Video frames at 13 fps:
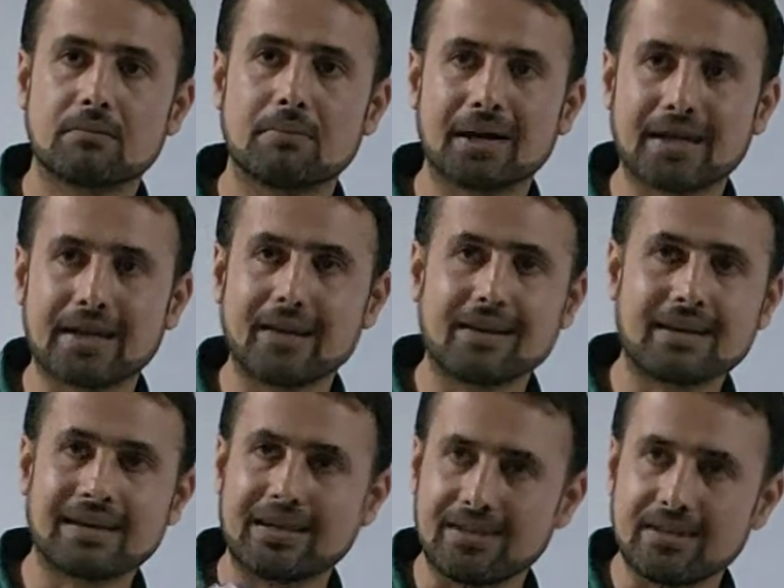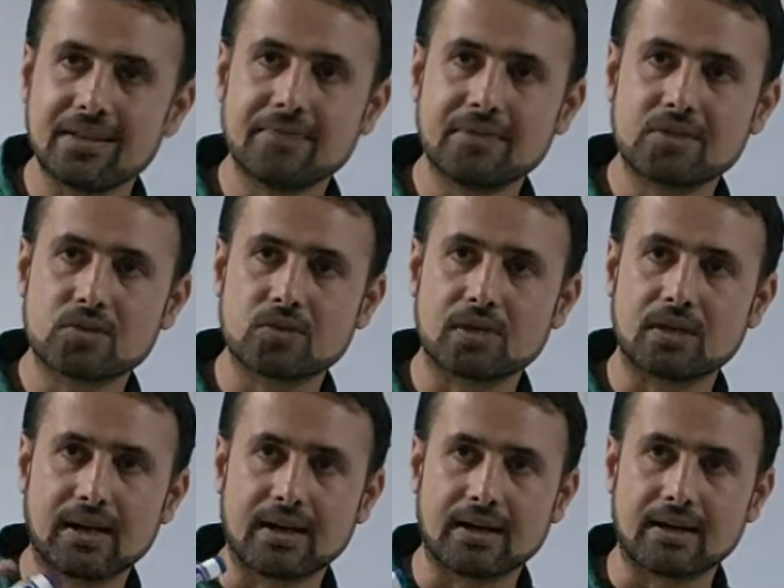by an
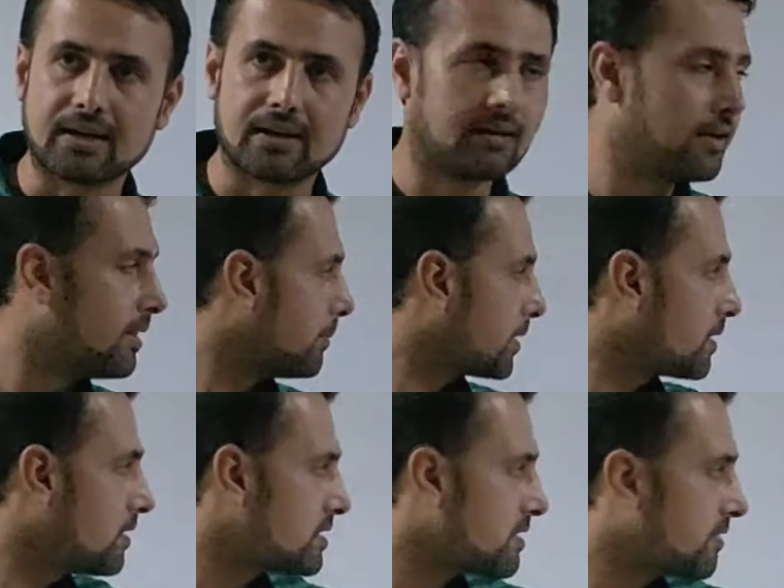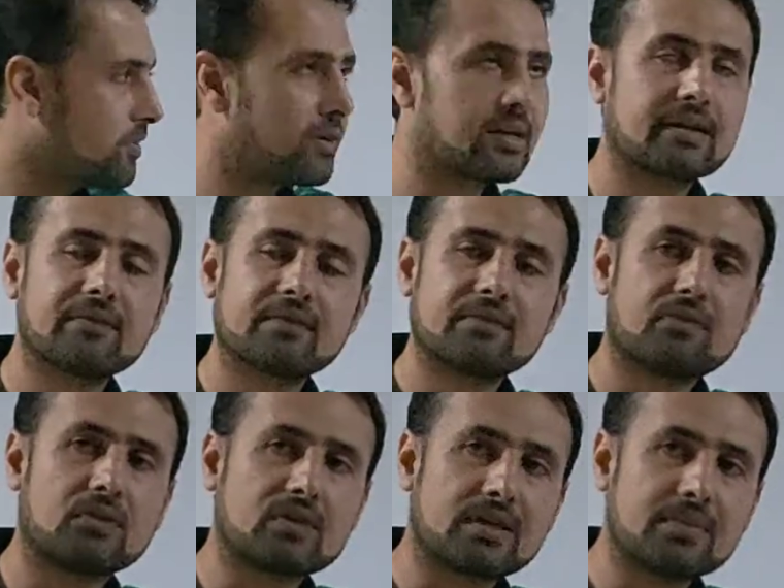individual earlier. Because if you are given
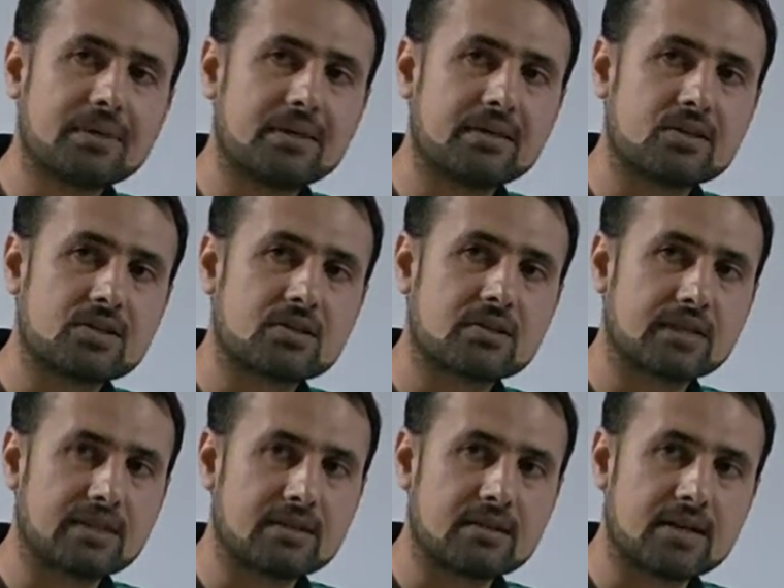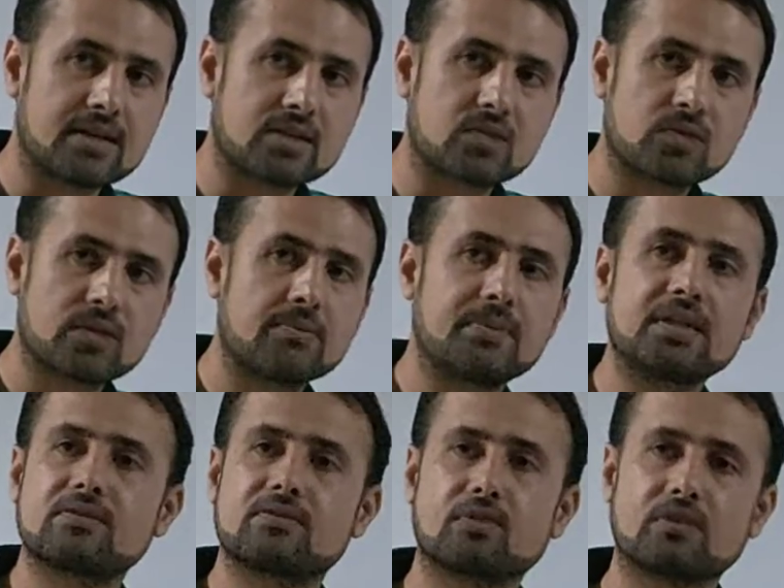40 minutes in task 2, it
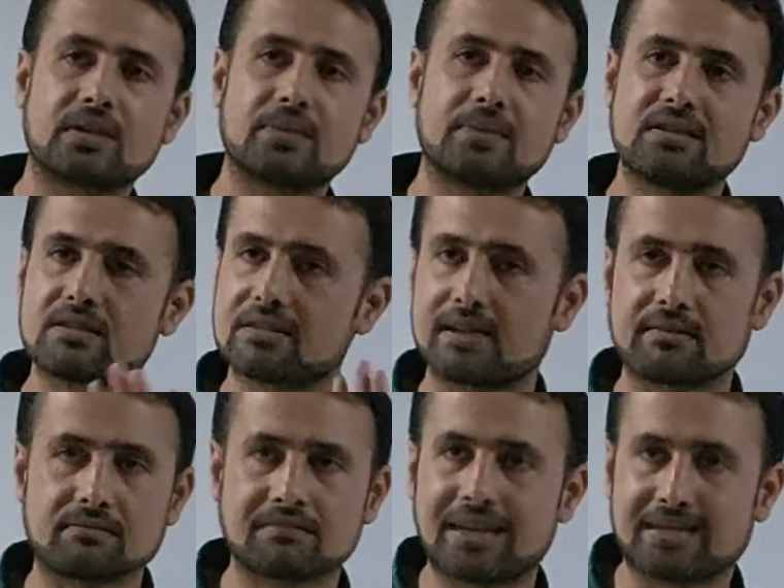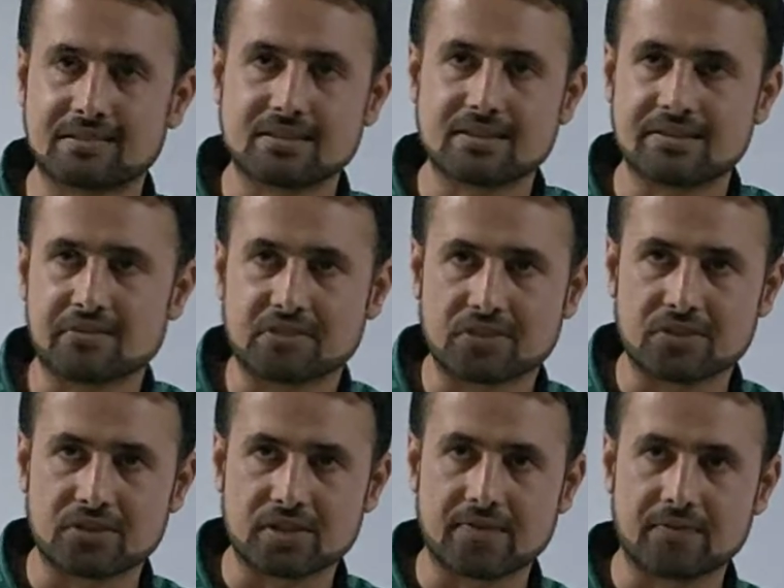means 40 minutes that's
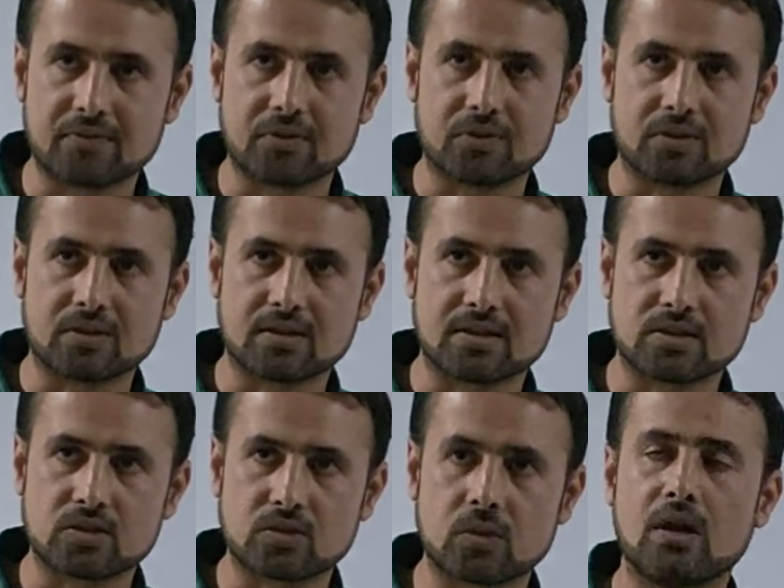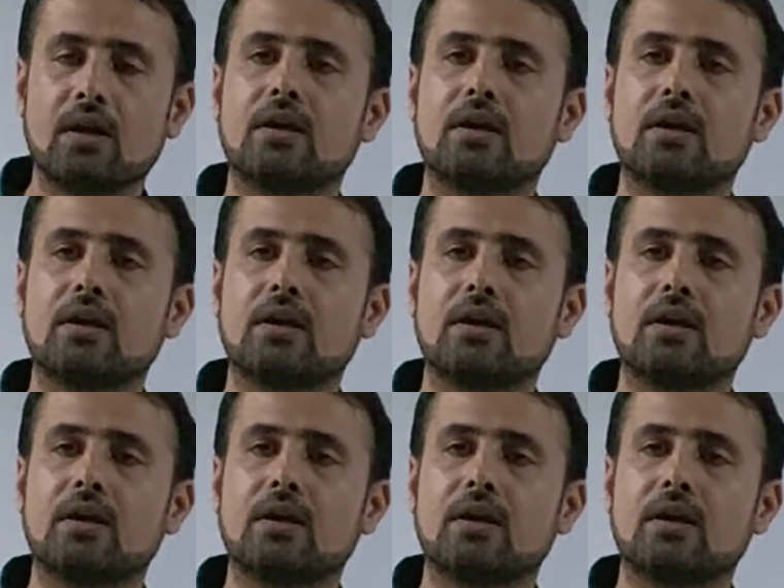sufficient time for your task 2.